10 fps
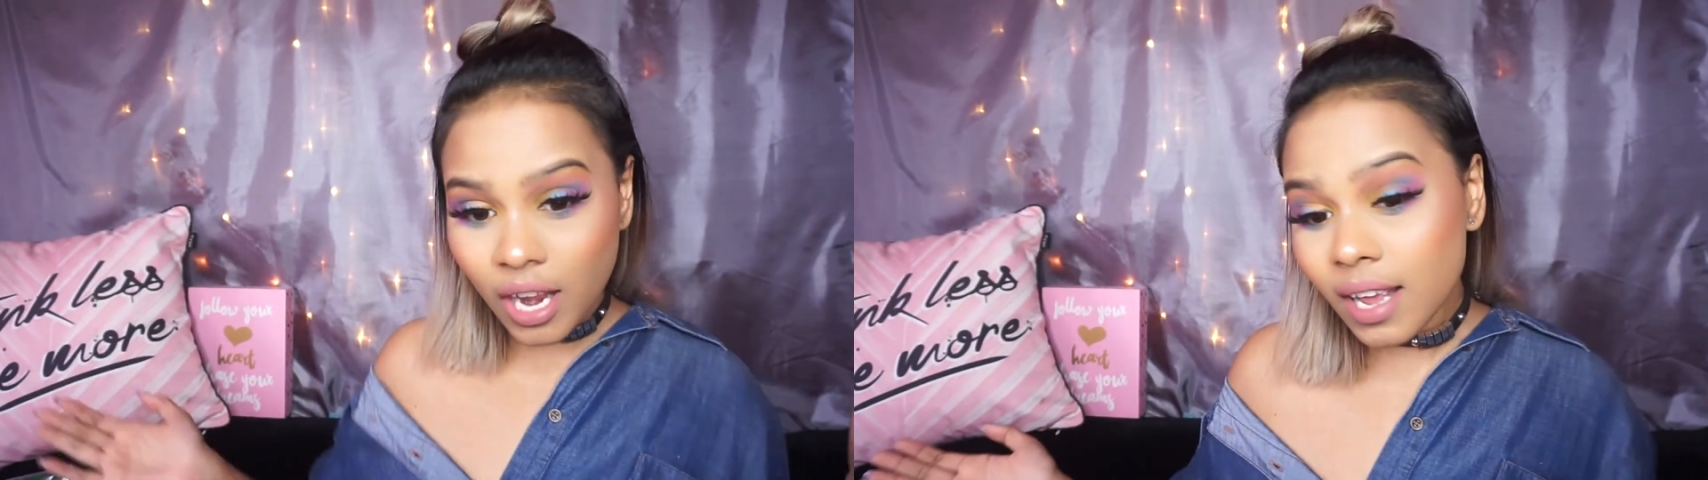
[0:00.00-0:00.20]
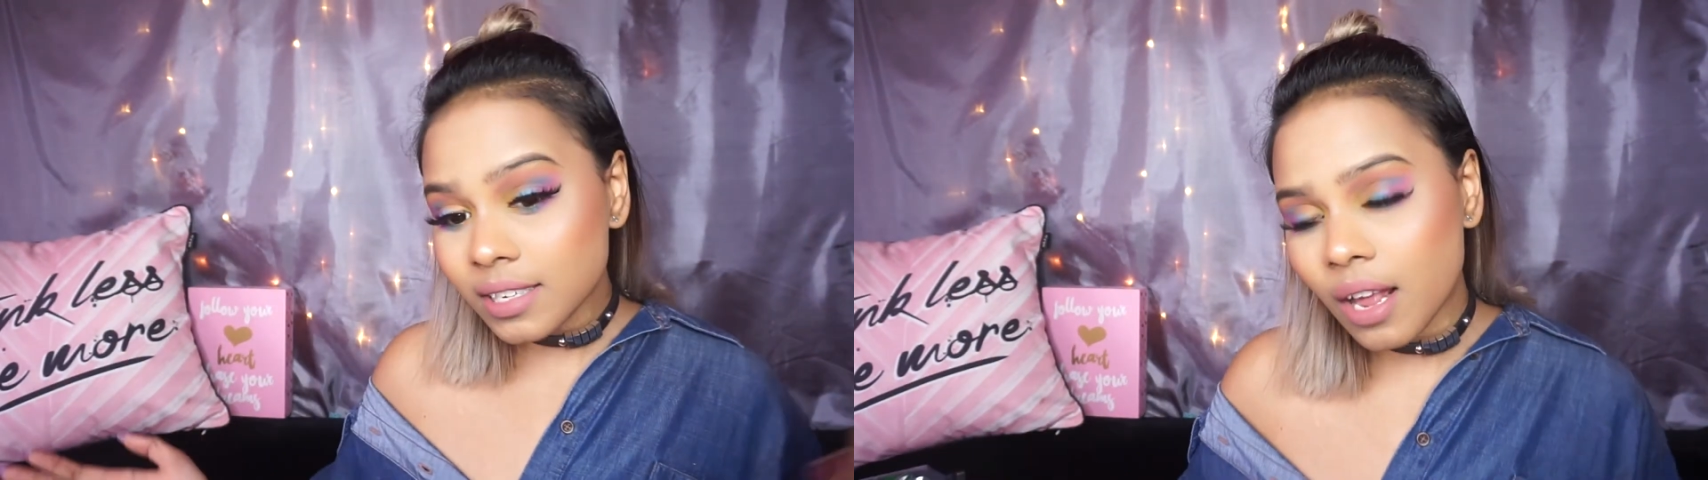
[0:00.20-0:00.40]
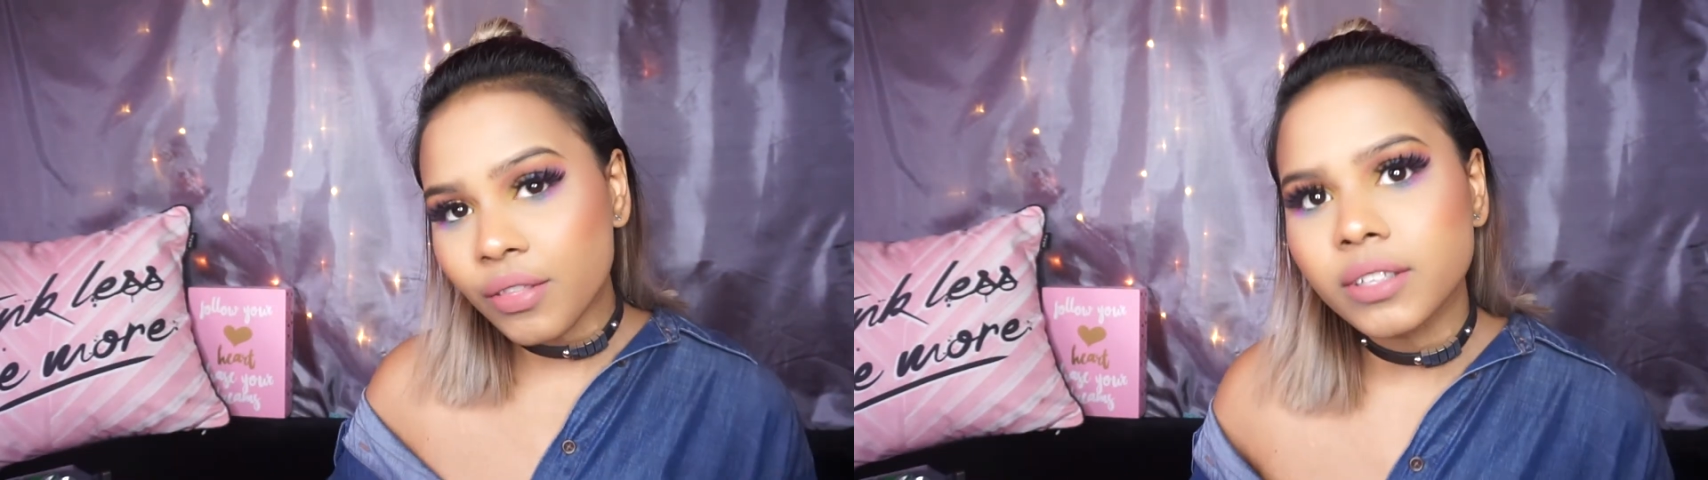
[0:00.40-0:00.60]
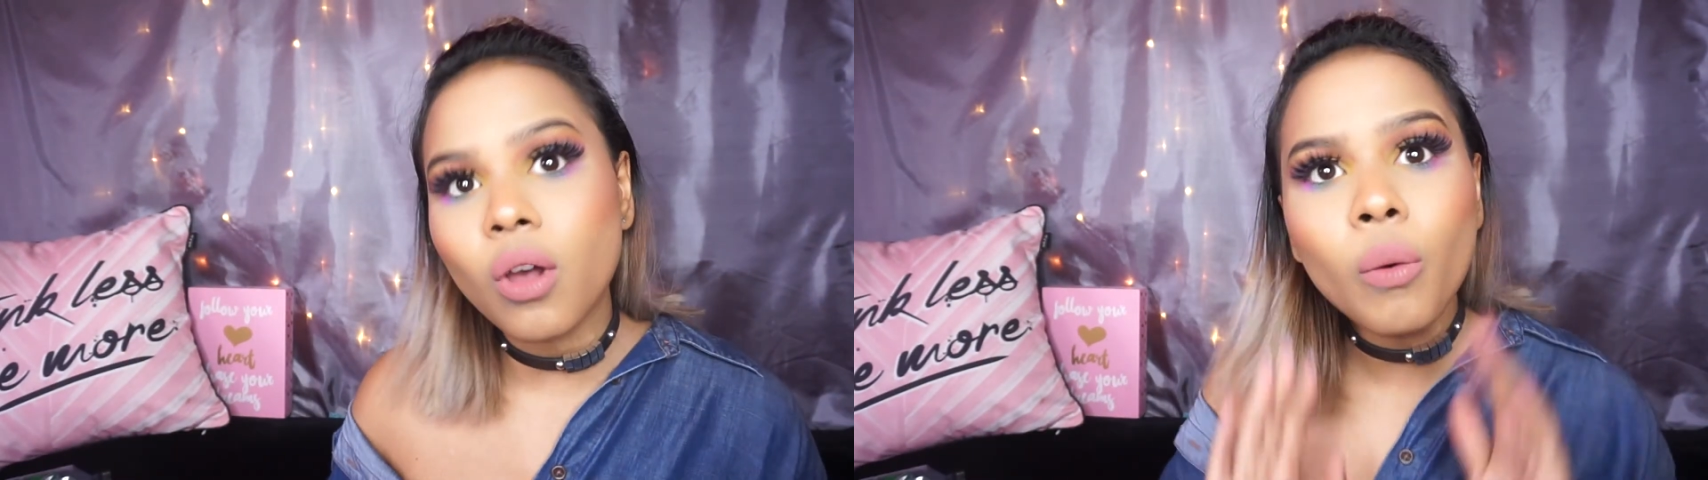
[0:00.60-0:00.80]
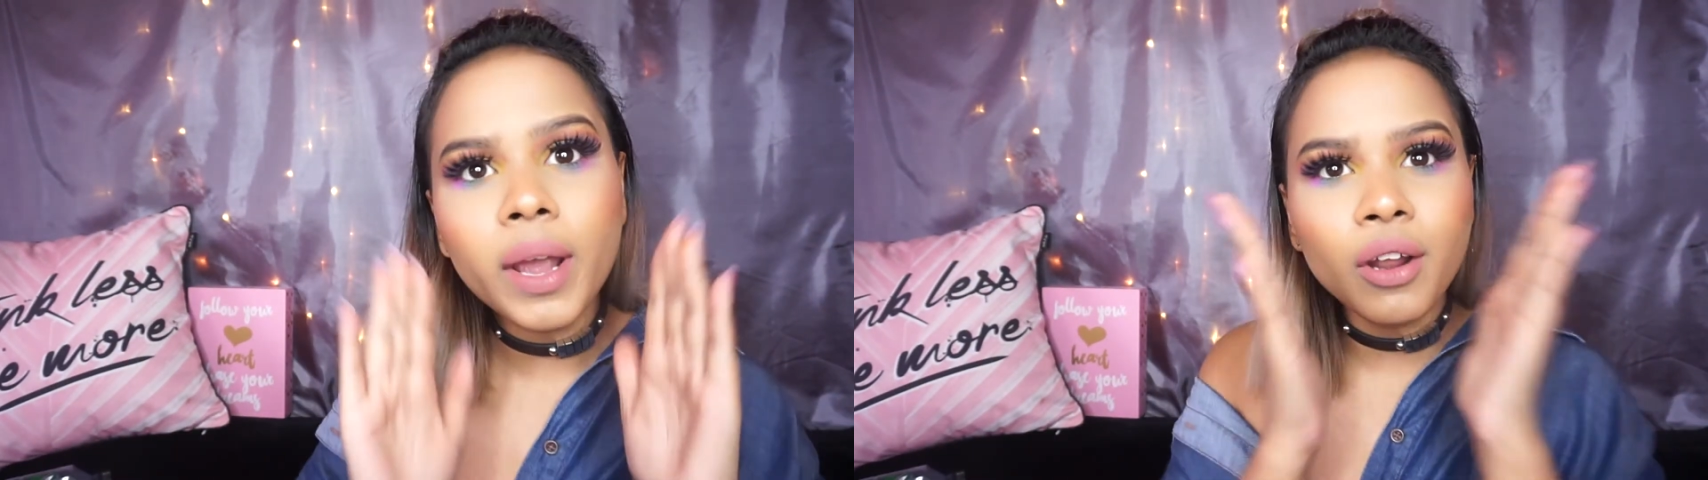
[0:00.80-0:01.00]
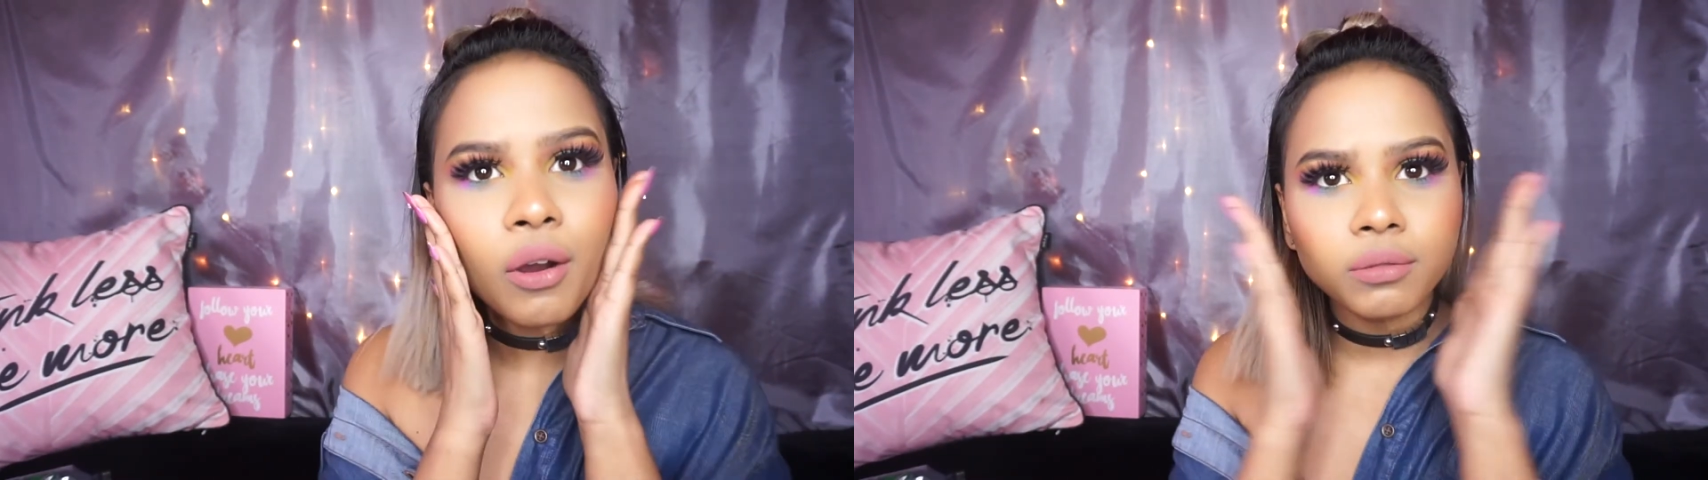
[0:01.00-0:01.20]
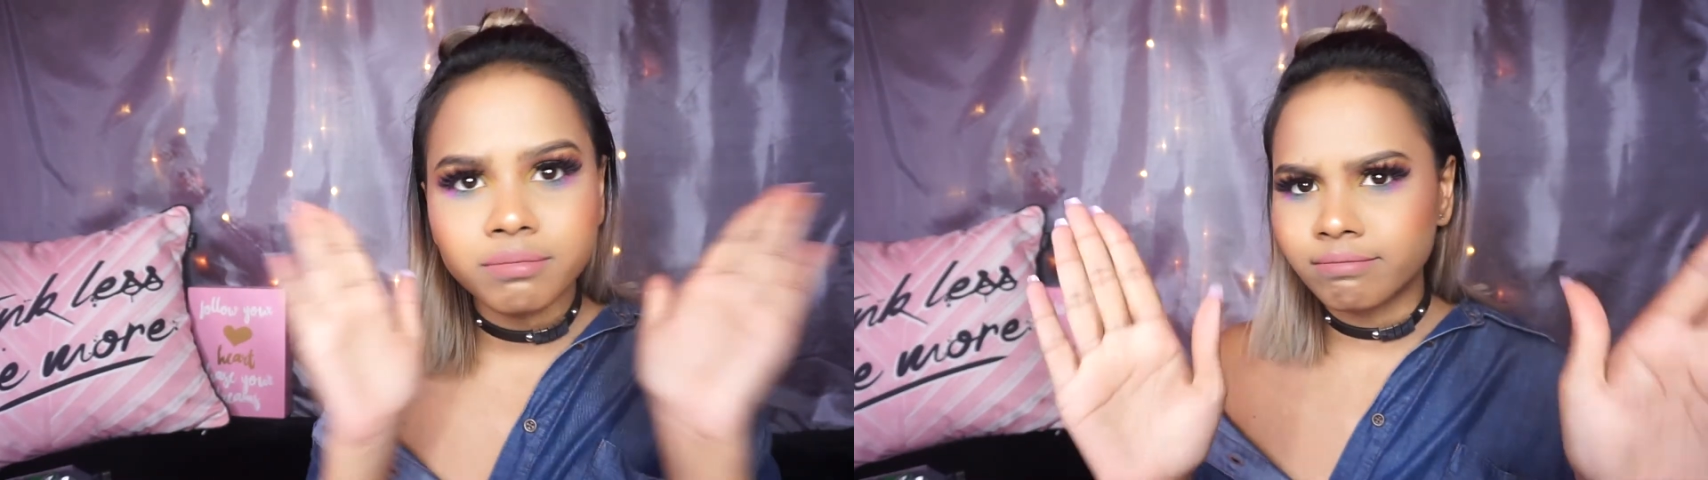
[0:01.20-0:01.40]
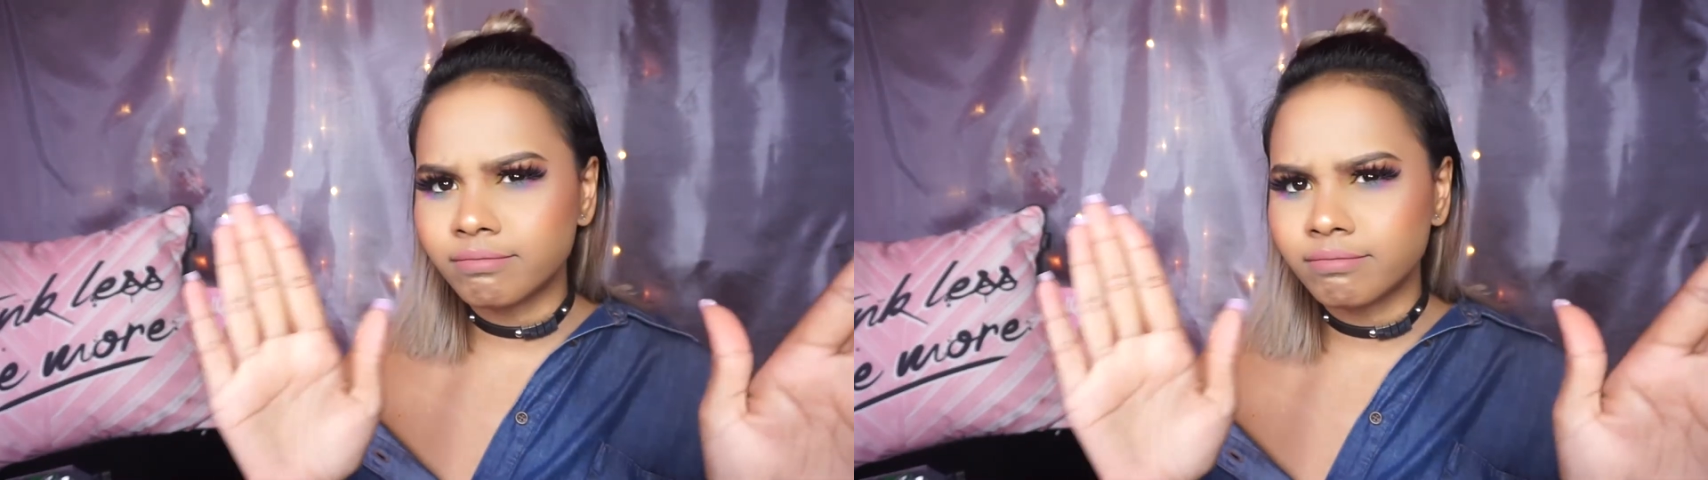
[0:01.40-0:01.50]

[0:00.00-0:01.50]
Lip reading: it. Oh wait, no.